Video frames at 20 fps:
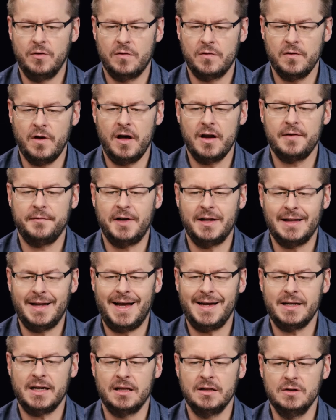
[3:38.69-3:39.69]
thought of
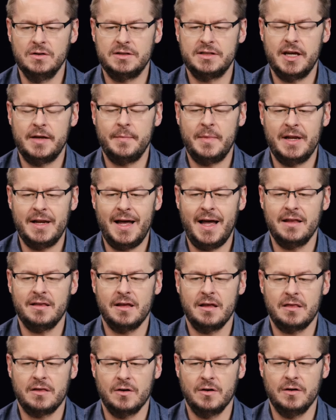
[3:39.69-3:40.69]
Alat, Alusa, and Manat,
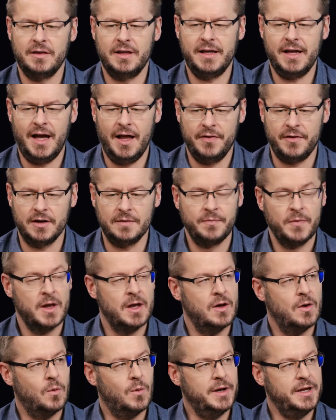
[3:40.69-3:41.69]
the third, the other?
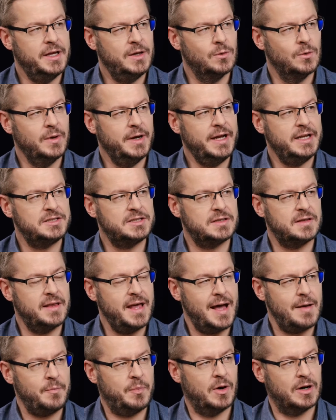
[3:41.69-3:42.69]
When he reached
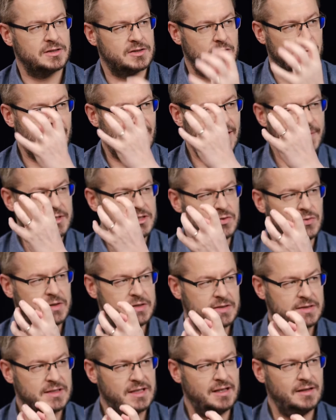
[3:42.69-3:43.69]
that part, so Muhammad's
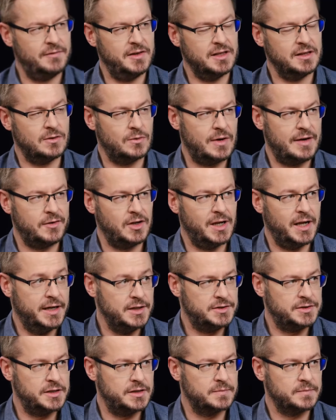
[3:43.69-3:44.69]
receiving the
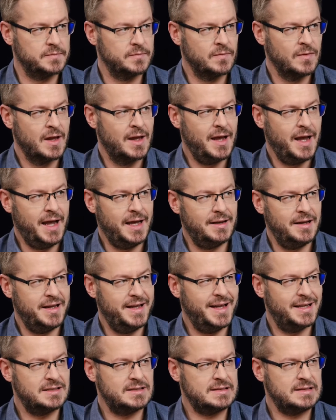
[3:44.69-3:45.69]
revelation, and he
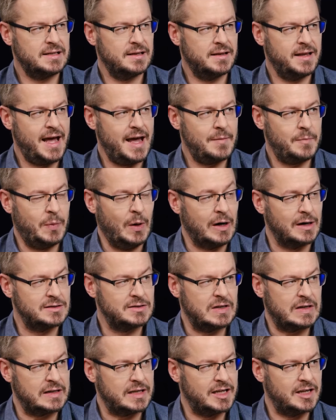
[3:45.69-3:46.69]
gets to that part,
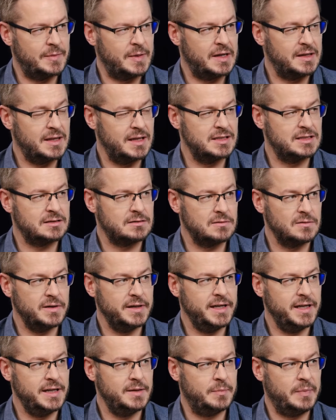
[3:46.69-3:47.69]
talking about these
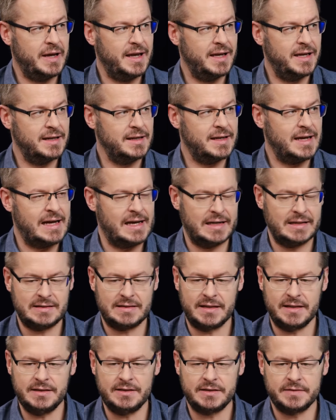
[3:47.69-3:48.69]
3 pagan
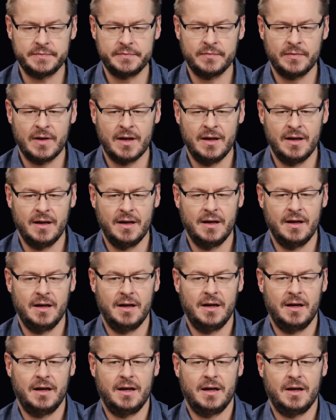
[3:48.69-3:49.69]
goddesses.
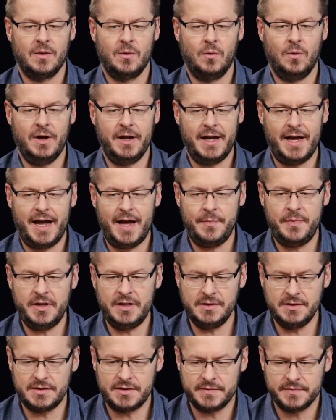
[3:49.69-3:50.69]
What
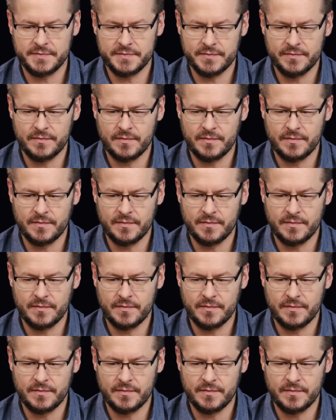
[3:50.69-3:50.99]
happens?